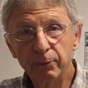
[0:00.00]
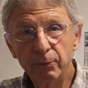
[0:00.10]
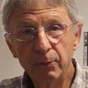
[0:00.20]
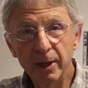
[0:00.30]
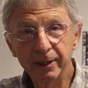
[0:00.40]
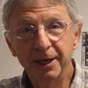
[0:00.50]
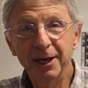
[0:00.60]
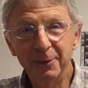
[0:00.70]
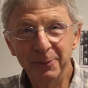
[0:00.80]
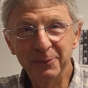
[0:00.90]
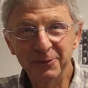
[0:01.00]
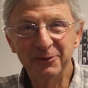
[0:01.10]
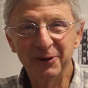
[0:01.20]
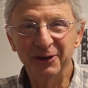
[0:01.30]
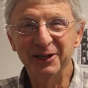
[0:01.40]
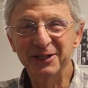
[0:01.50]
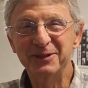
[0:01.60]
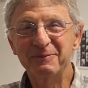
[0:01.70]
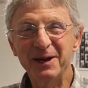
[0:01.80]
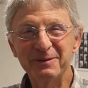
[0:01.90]
wanted him for
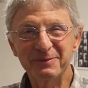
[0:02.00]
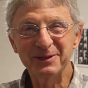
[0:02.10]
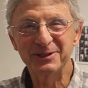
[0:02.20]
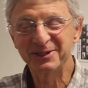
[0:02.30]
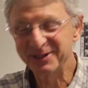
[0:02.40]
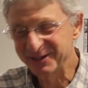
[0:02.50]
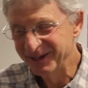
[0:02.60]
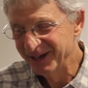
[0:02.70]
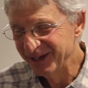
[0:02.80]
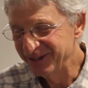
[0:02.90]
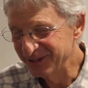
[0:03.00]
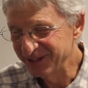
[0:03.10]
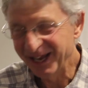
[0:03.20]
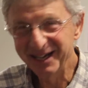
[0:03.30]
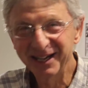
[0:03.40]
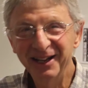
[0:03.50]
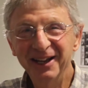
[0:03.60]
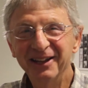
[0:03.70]
his papers to sign.